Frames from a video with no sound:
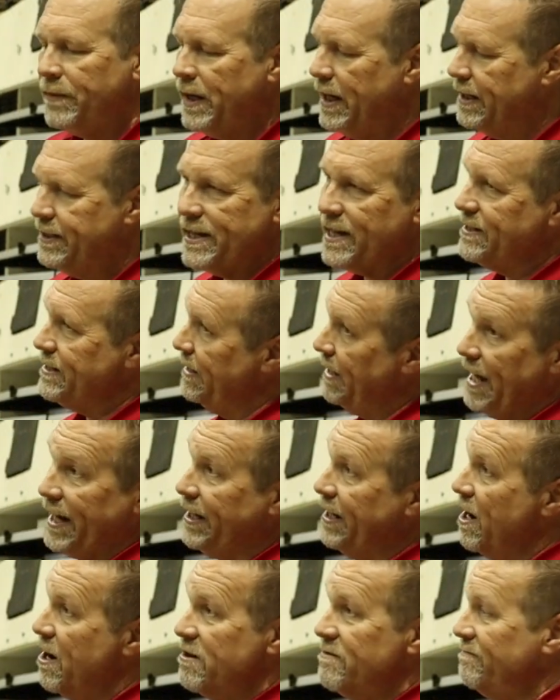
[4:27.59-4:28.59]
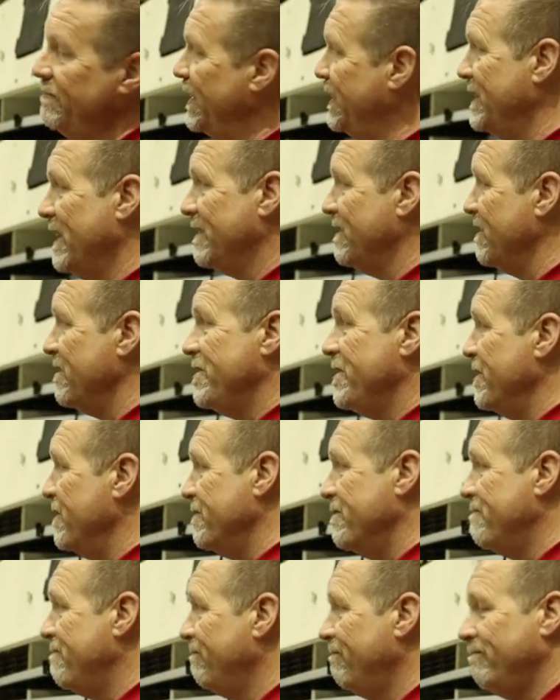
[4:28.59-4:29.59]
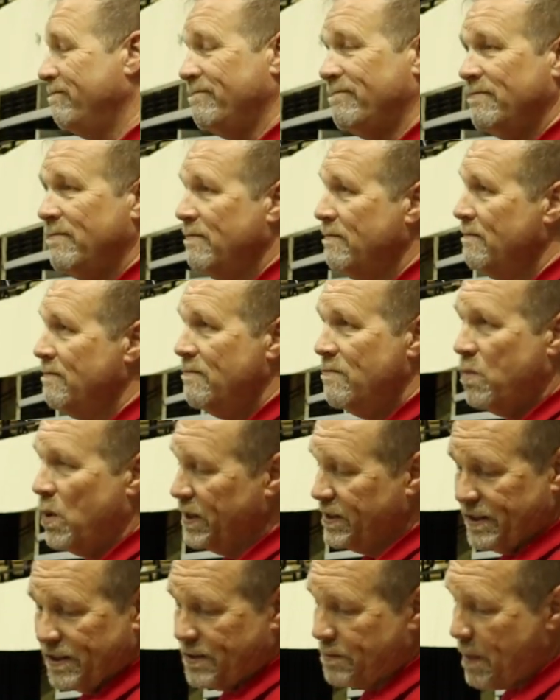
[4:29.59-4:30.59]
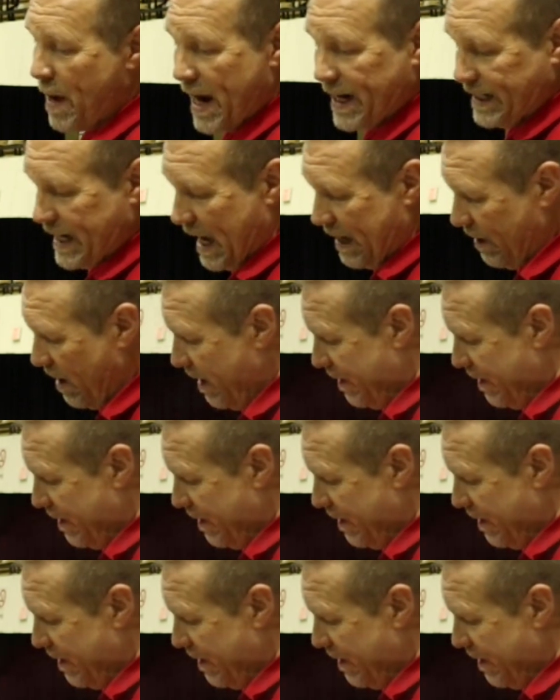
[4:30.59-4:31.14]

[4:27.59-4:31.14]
it doesn't let go, it doesn't chew once it's banged down